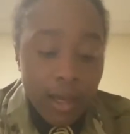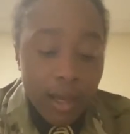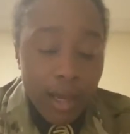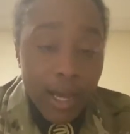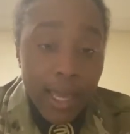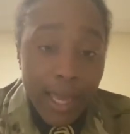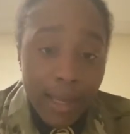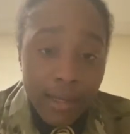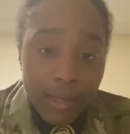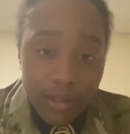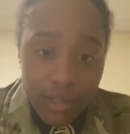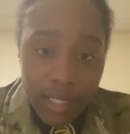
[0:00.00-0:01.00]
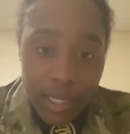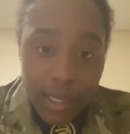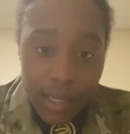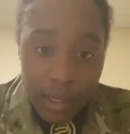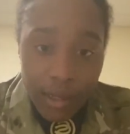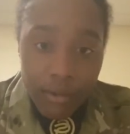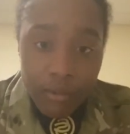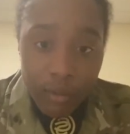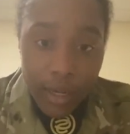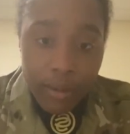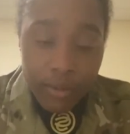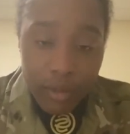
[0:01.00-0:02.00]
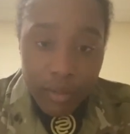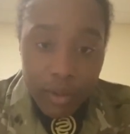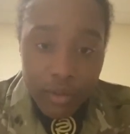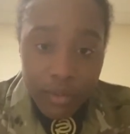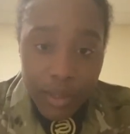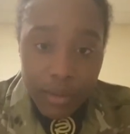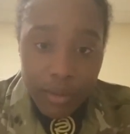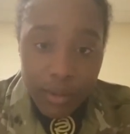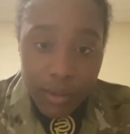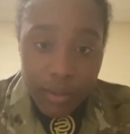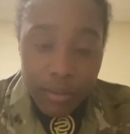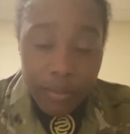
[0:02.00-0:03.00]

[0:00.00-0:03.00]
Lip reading: I had an understanding of what I was supposed to be doing,